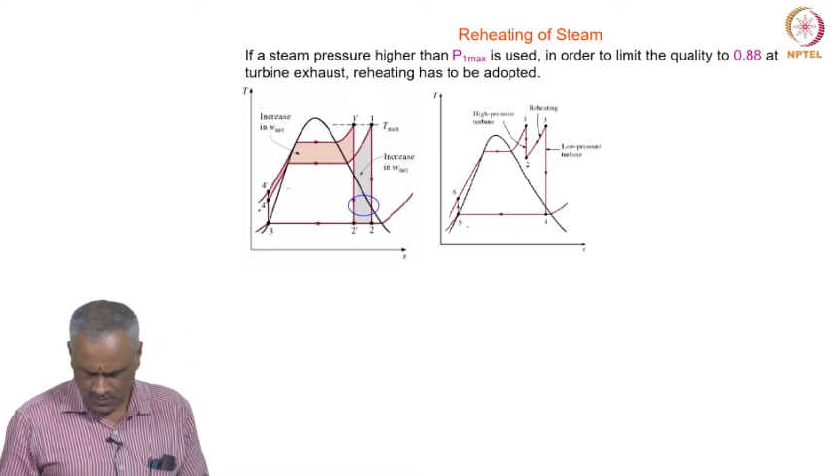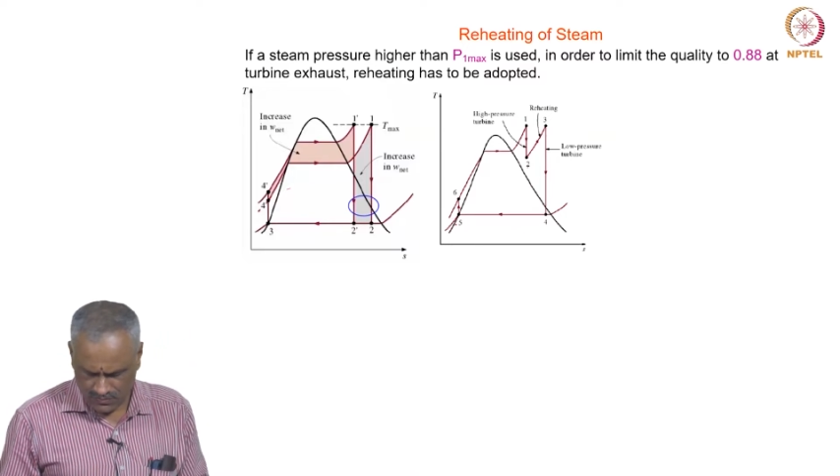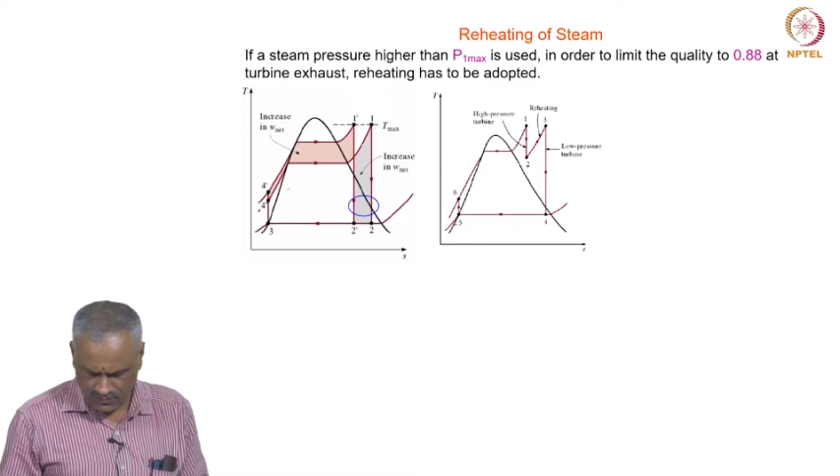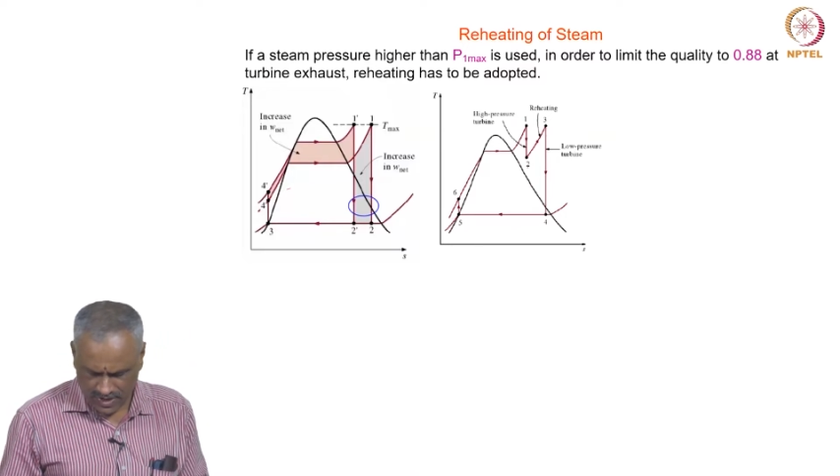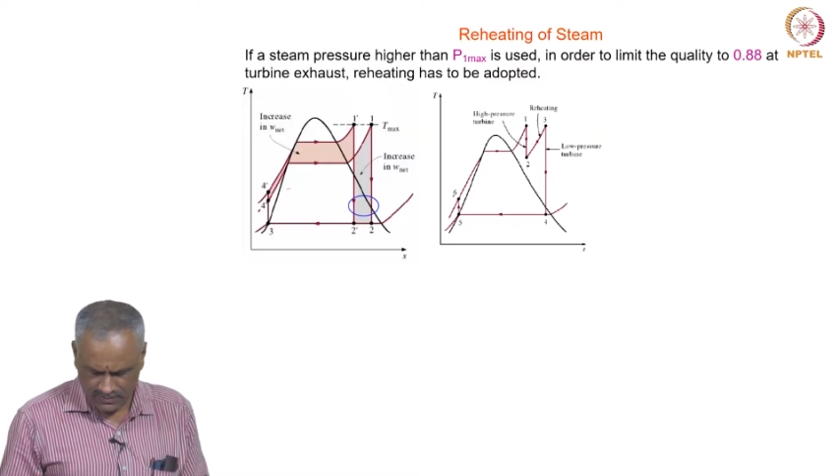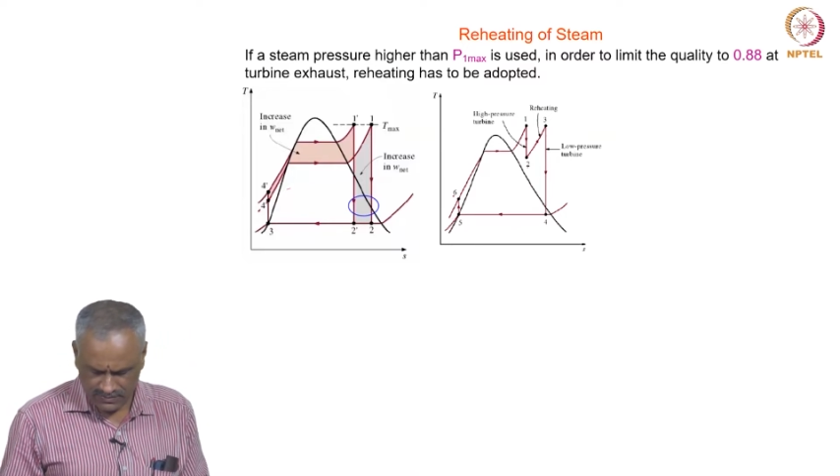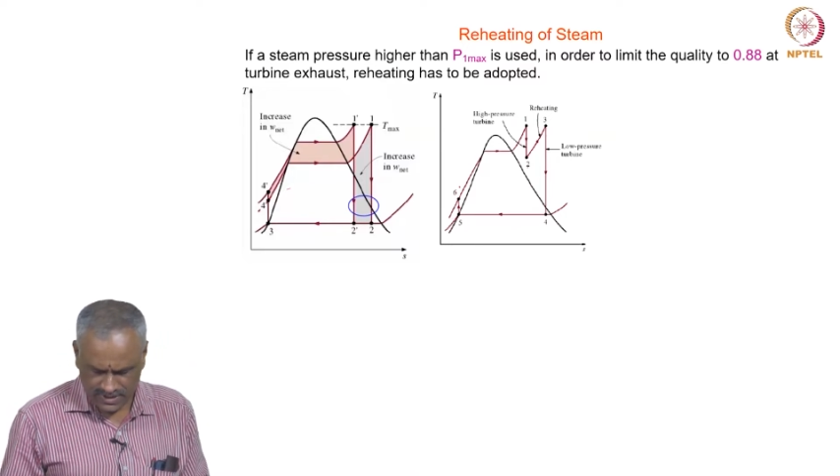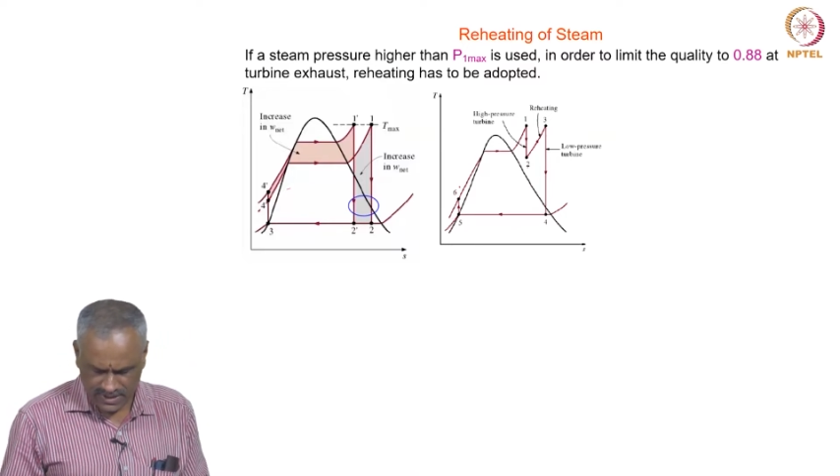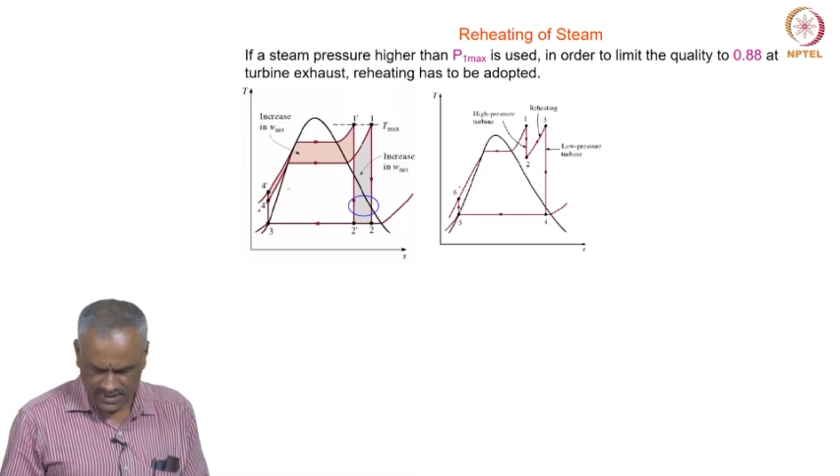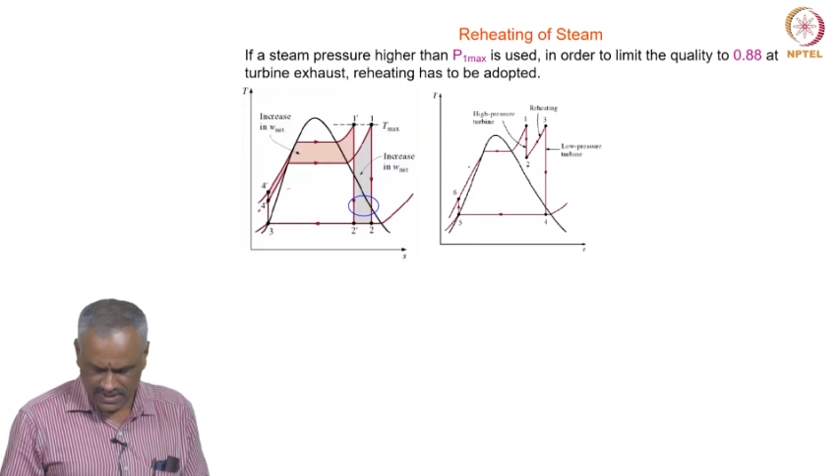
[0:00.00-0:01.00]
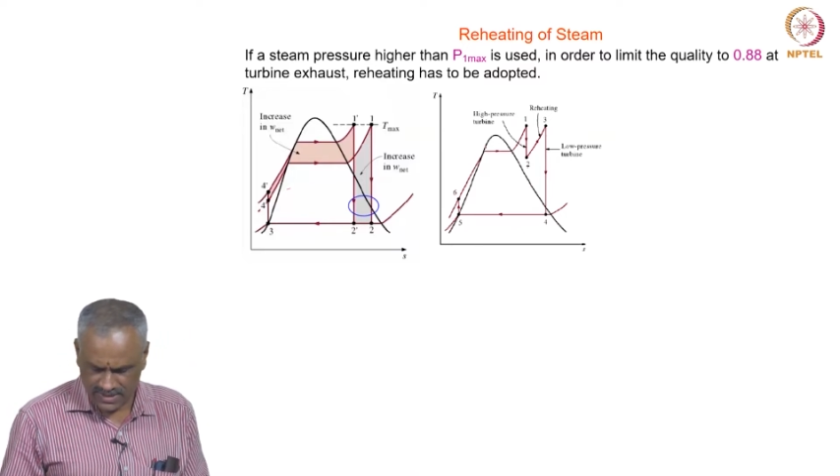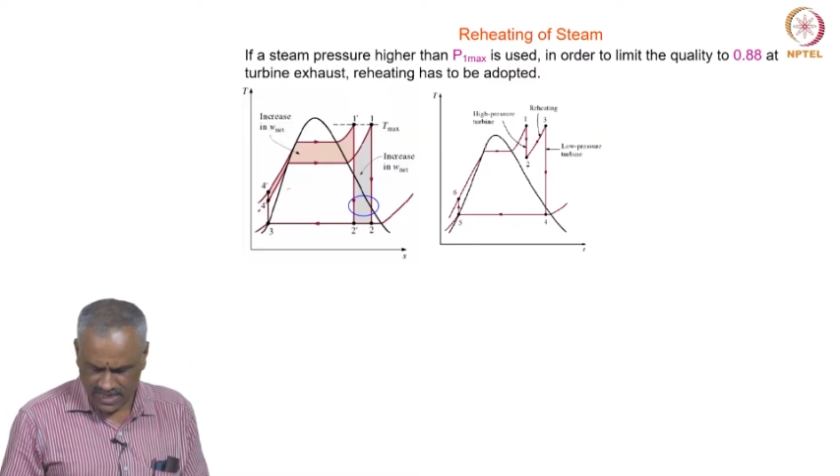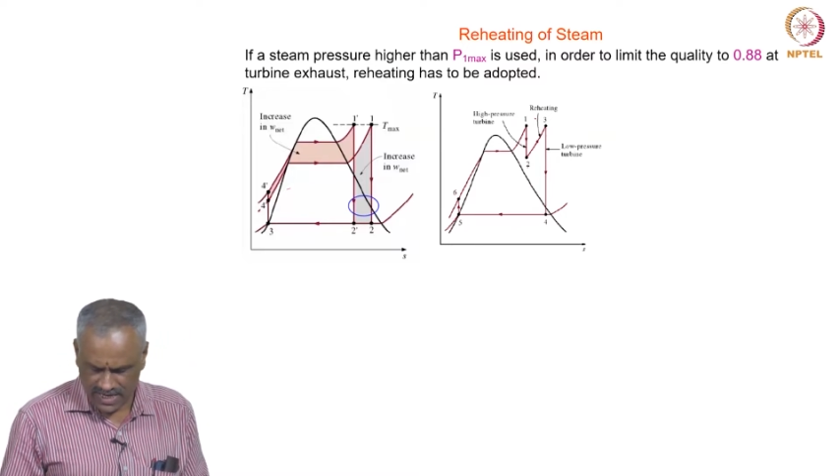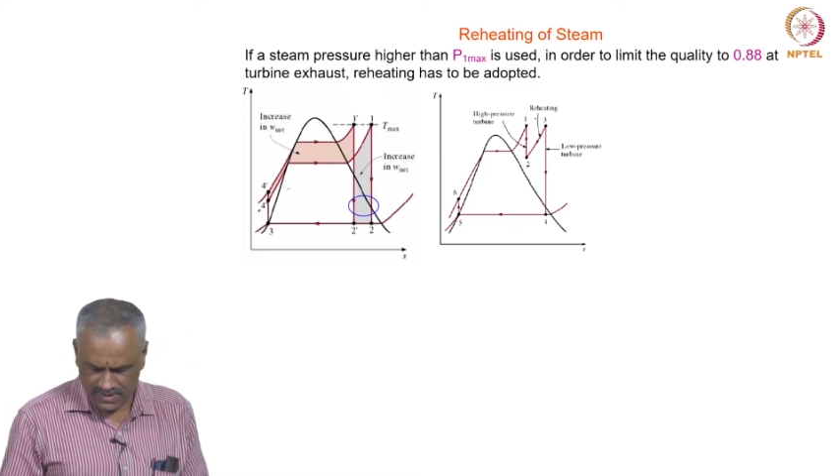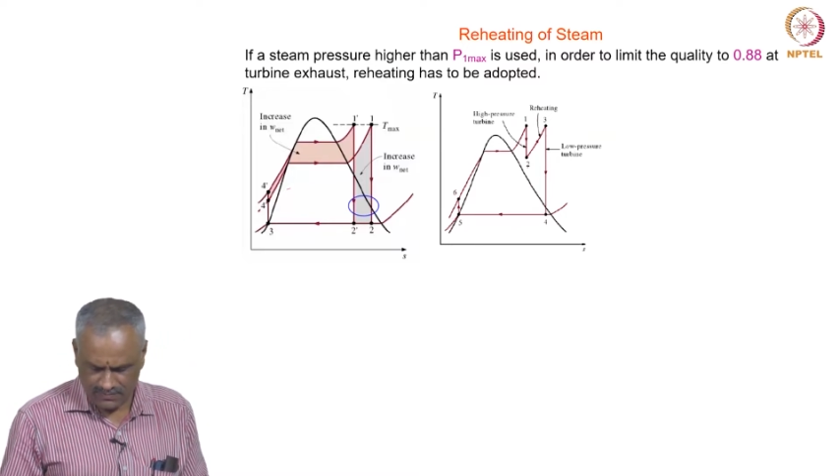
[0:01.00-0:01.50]
5, 6
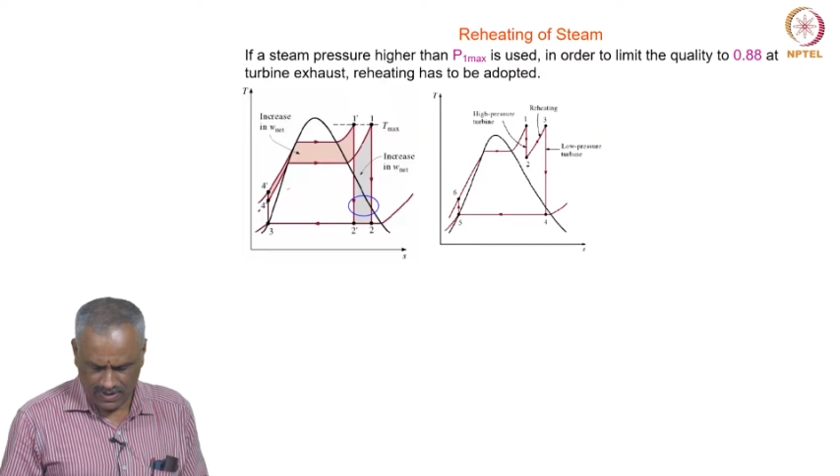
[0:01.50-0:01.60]
and